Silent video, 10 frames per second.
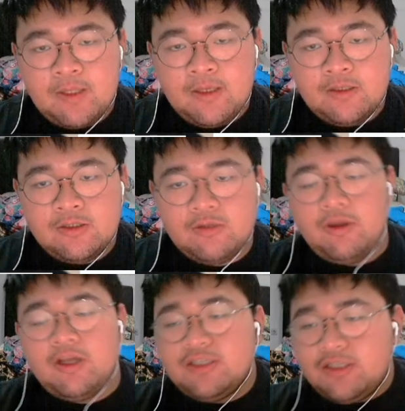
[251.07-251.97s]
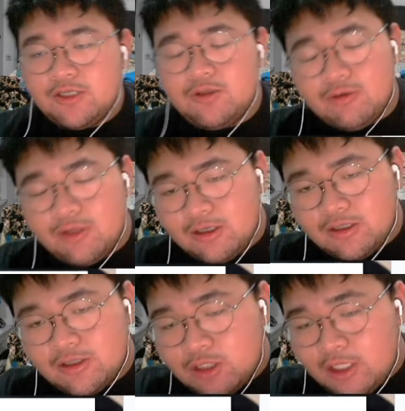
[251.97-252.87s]
so it can stick to
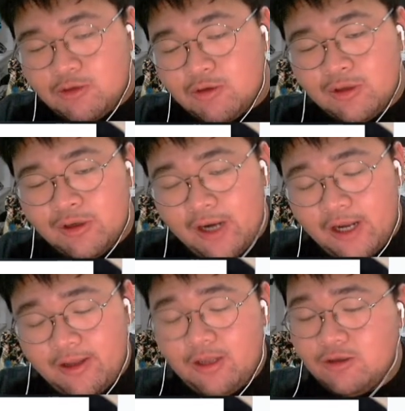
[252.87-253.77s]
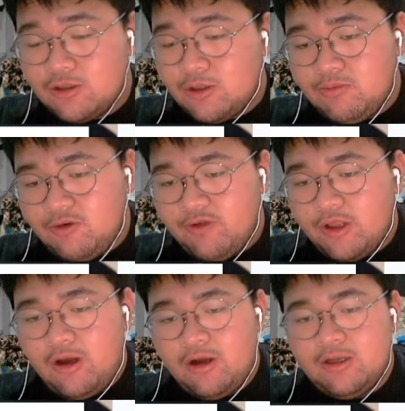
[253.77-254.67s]
the ground and also move
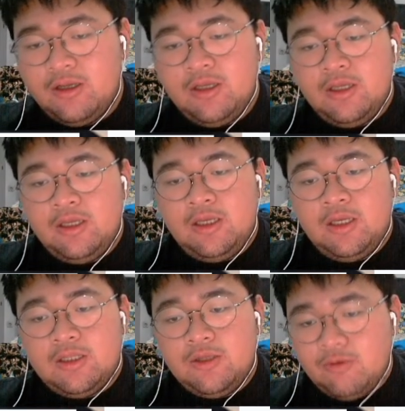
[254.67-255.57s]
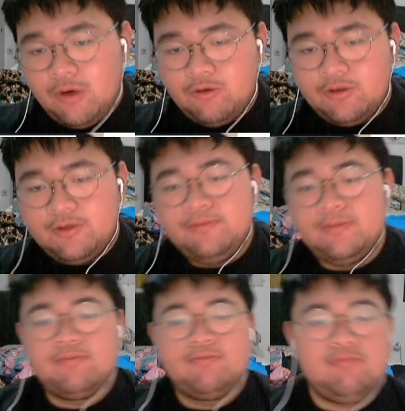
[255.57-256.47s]
along the road.
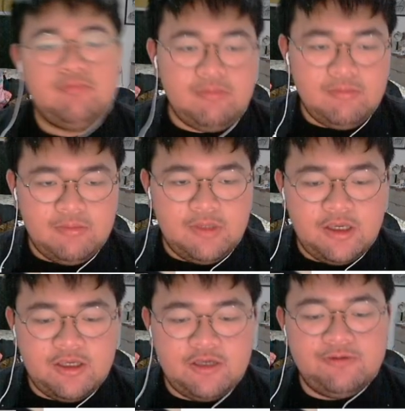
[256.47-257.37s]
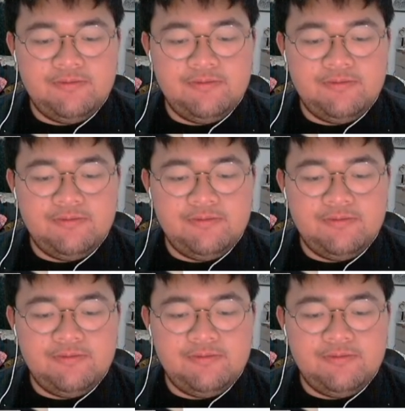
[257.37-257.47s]
Thank you.